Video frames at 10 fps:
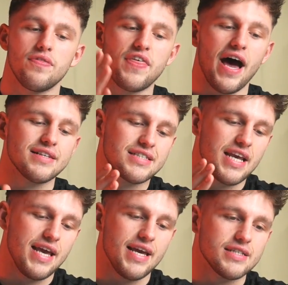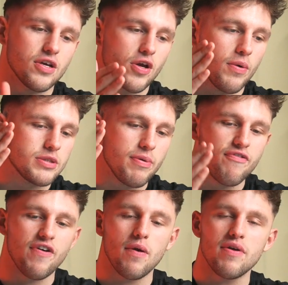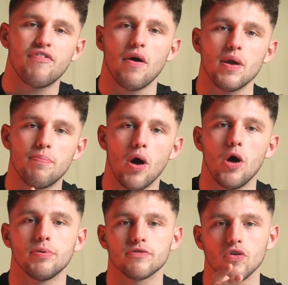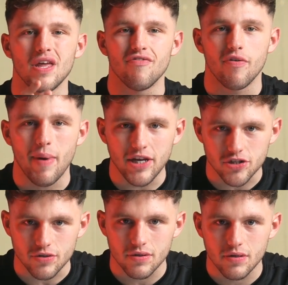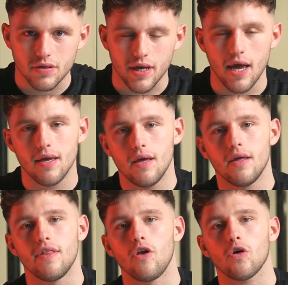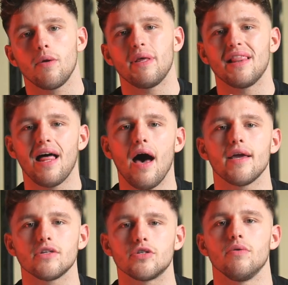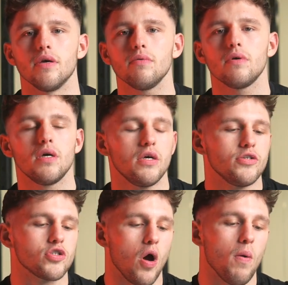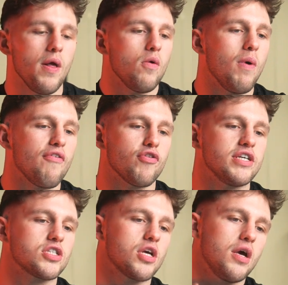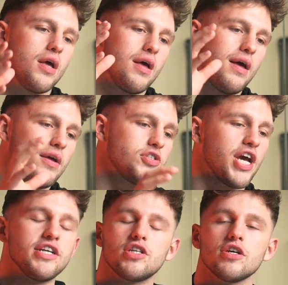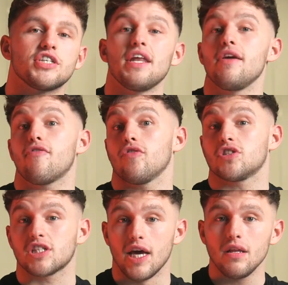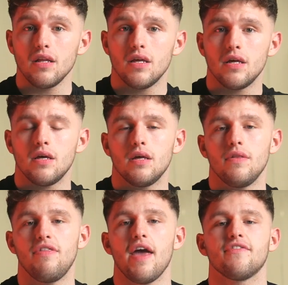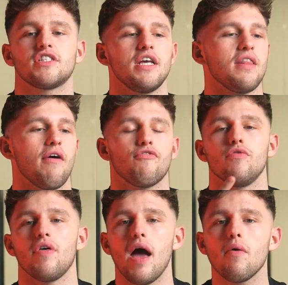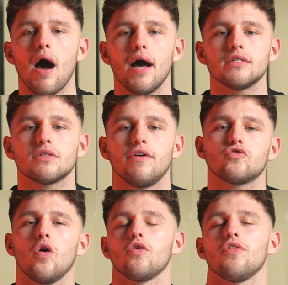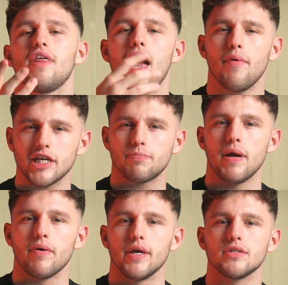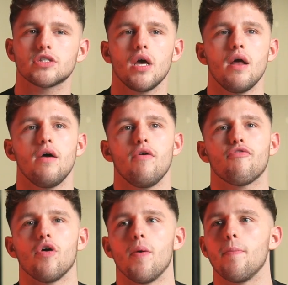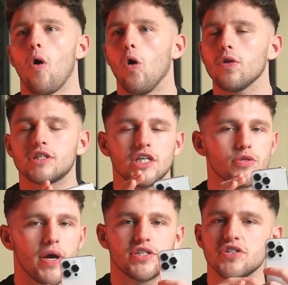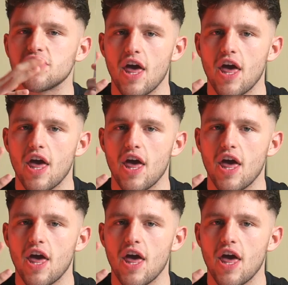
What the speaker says: that is going to be very, very purposeful information, okay? They're not going to be lying to you. So whether it's changing your technique for a skill, they have seen that through their eyes, they've drawn on their experience from all the situations